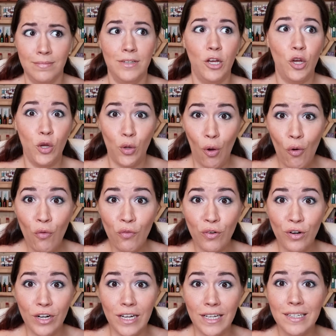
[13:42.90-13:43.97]
go for
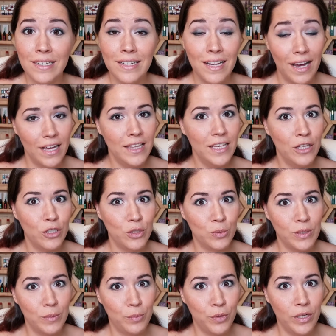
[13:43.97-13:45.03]
it. I think it looks really
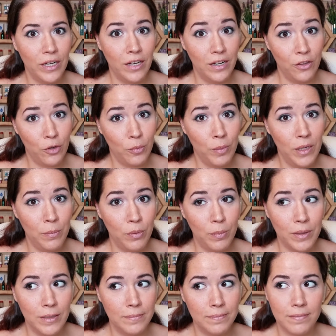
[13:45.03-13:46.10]
pretty on other people, but
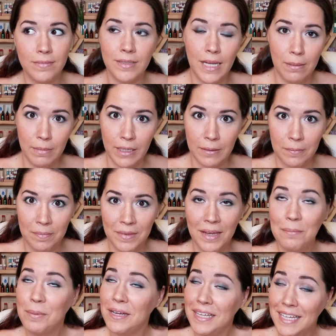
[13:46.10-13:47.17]
not me.
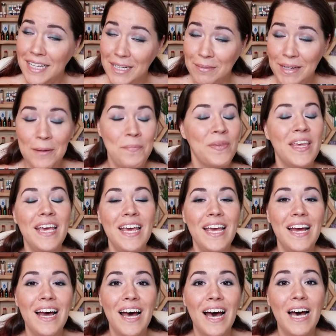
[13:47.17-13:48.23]
But anyway,
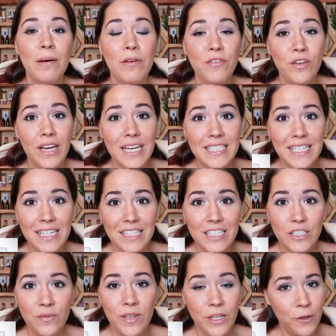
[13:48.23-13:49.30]
if you guys like this
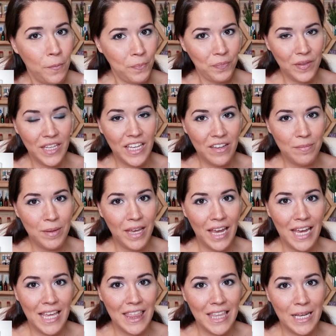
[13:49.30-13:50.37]
video, give me a
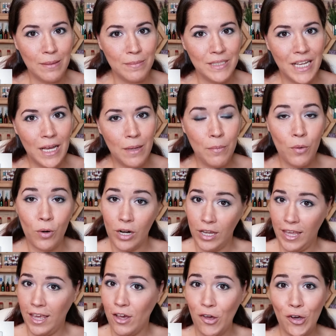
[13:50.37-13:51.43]
thumbs up or a
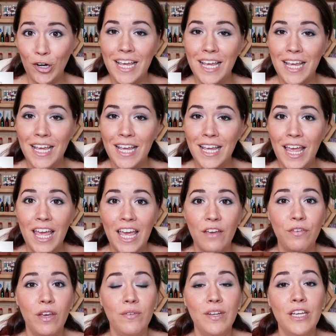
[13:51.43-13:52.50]
heart. If you have
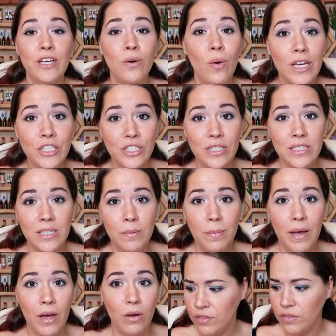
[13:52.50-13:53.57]
any questions
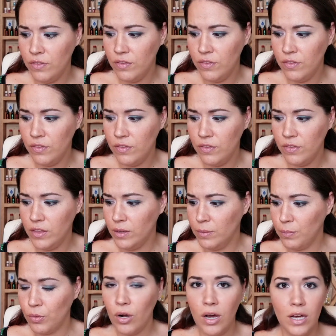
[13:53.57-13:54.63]
about any of the
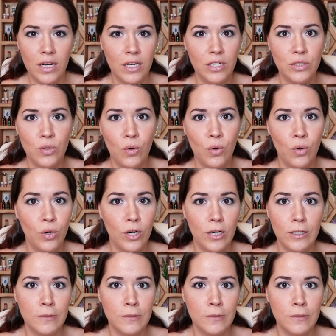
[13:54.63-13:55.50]
products, or